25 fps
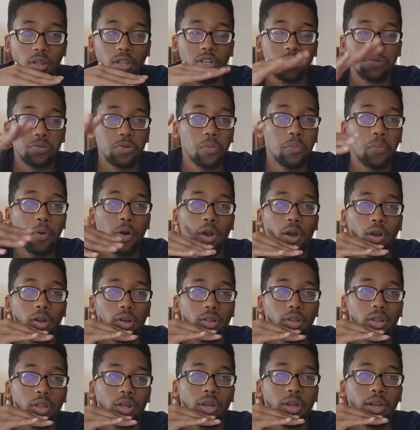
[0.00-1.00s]
Litchfield Park.
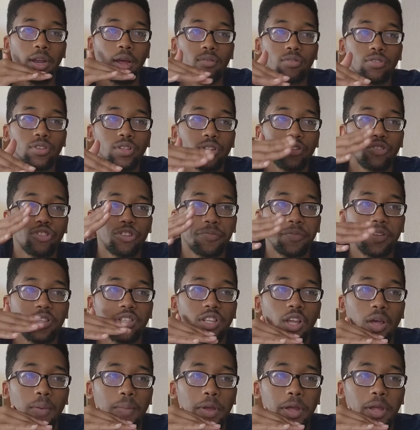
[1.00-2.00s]
And that was in Dreamers
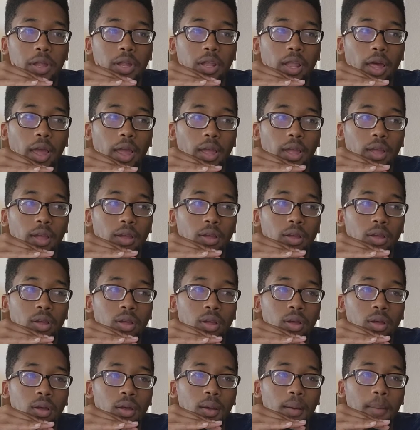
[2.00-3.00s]
Summit, like
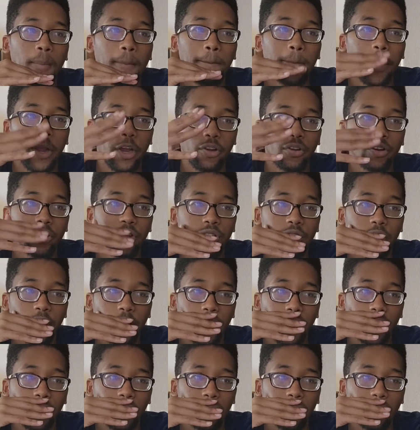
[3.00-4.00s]
Berridge
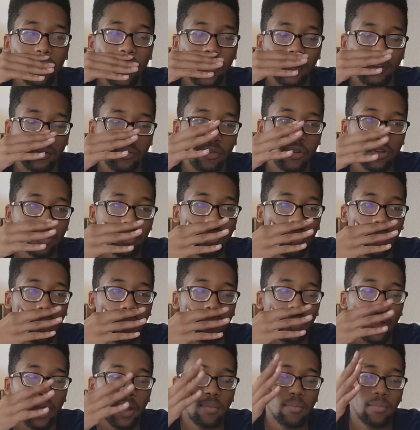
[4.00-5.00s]
Lane. That's what it's
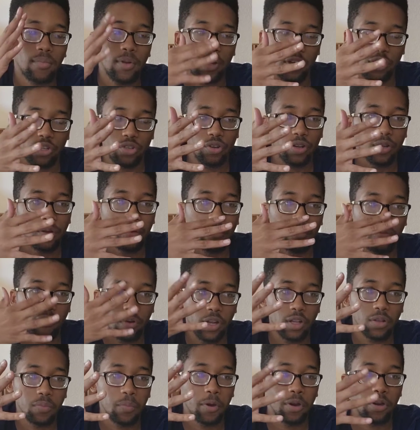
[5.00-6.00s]
called. Like my street,
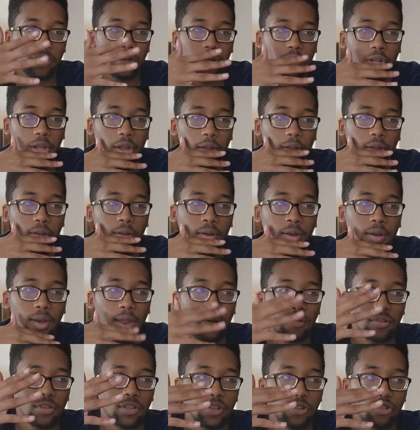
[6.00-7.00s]
West Berridge Lane.
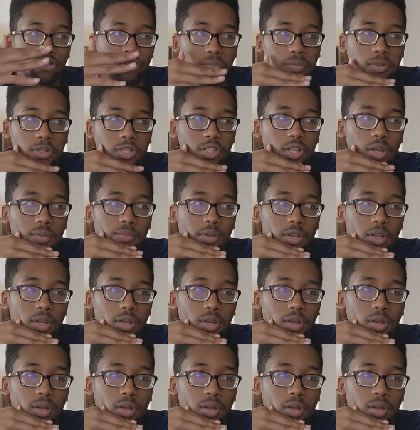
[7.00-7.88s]
That was in Dreamers Summit.